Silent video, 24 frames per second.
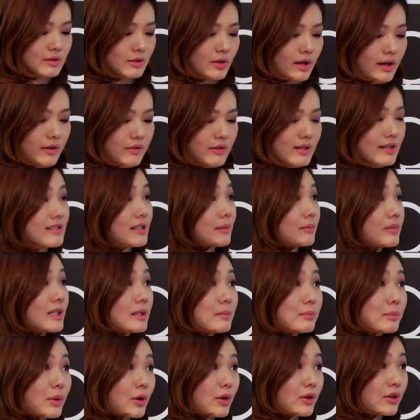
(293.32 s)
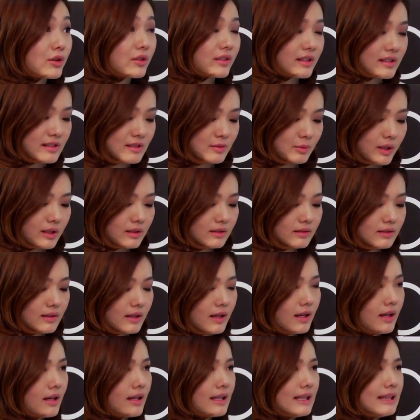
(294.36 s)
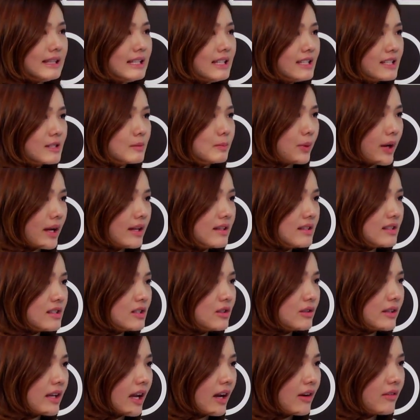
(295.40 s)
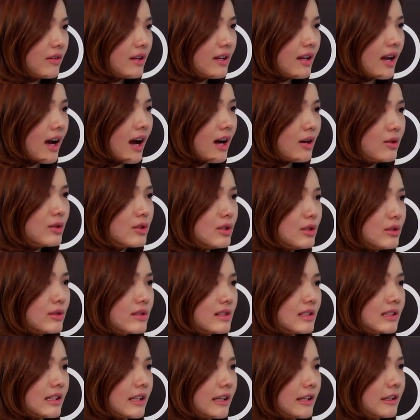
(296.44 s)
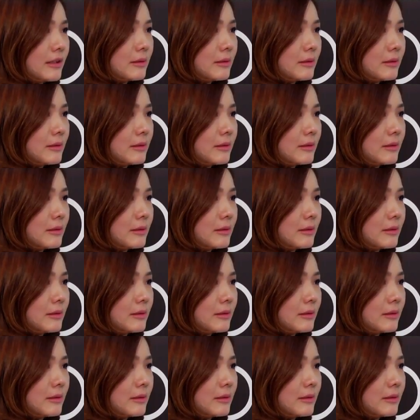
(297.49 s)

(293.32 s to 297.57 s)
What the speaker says: carry something borrowed as well. These brands you carry, how do you select